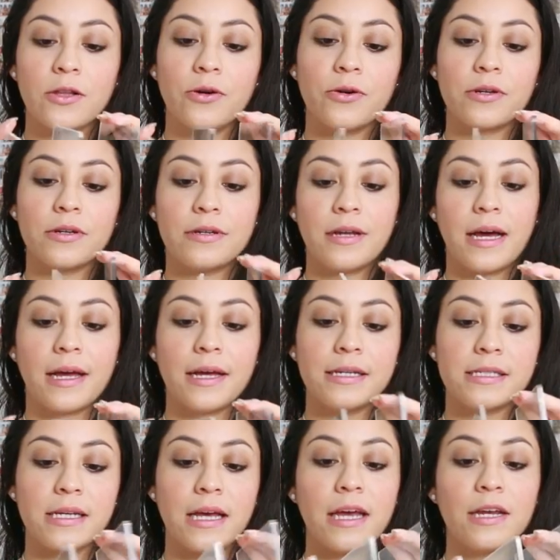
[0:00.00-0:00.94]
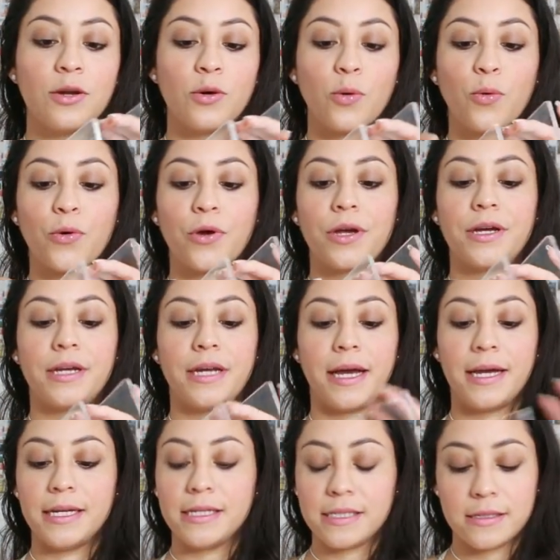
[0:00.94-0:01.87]
look nice and
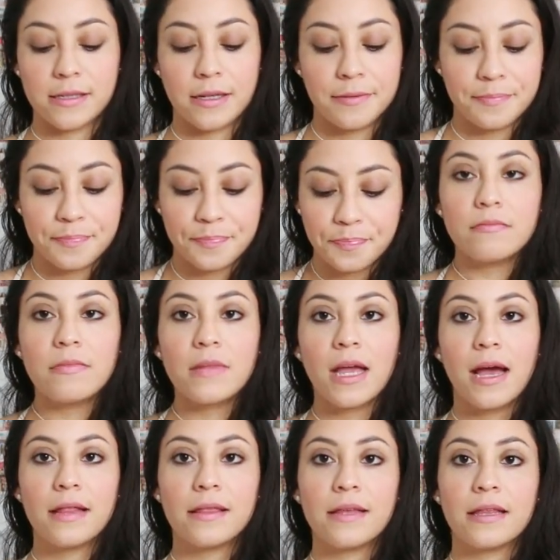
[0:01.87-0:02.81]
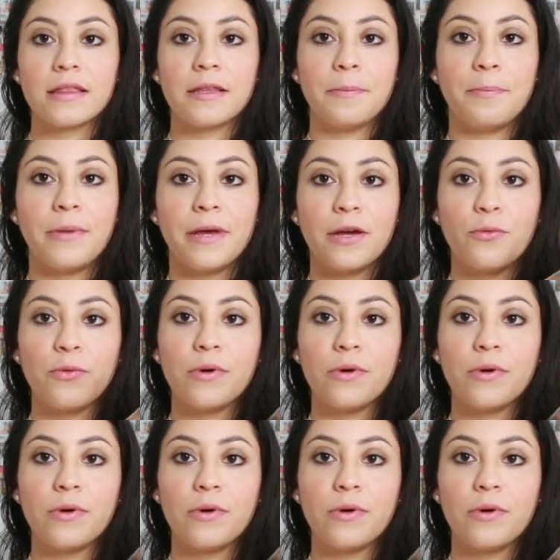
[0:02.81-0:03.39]
organized. And then the big